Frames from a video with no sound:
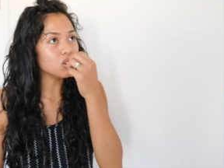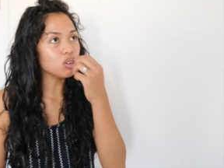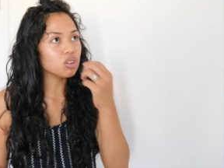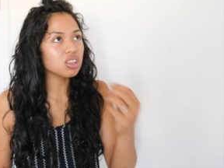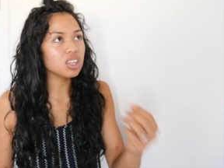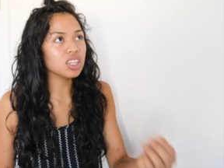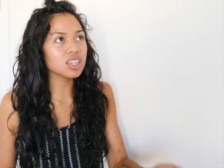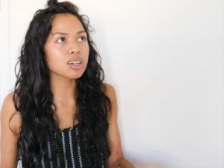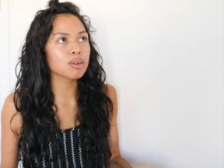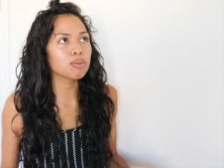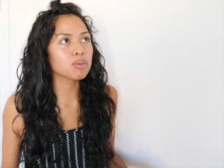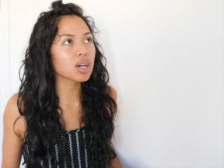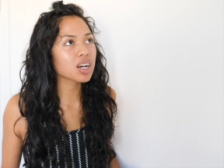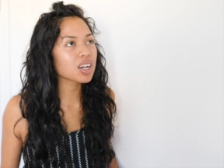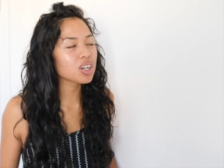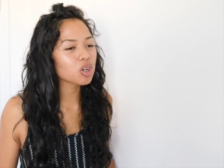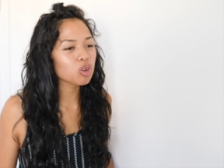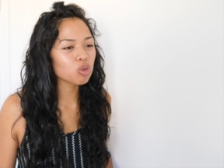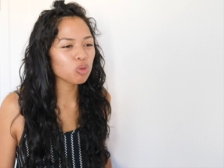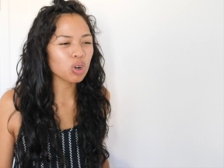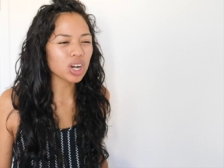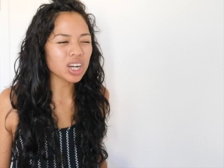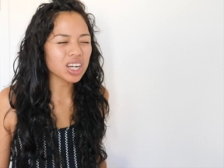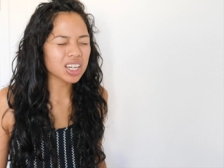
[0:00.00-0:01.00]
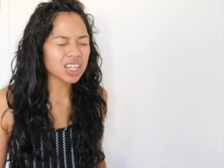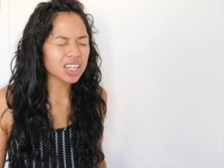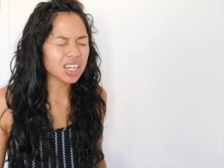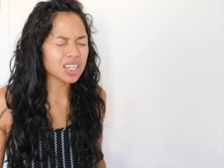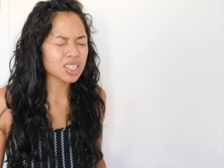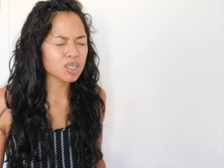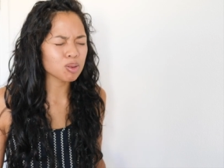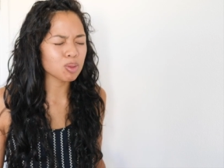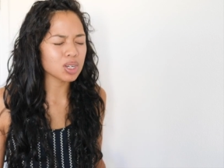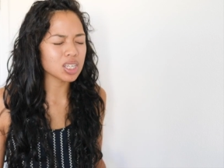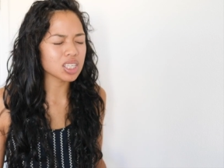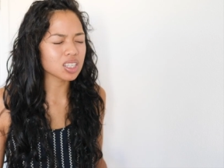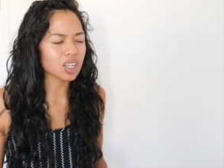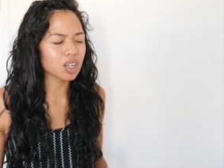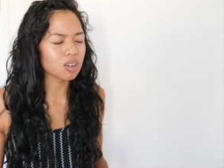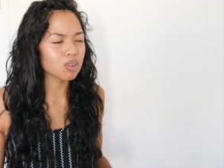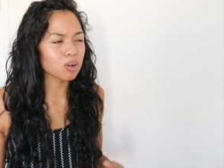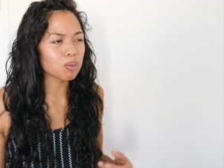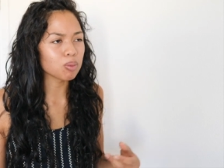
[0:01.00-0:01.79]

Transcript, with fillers: You think, I'm not going to recognize myself.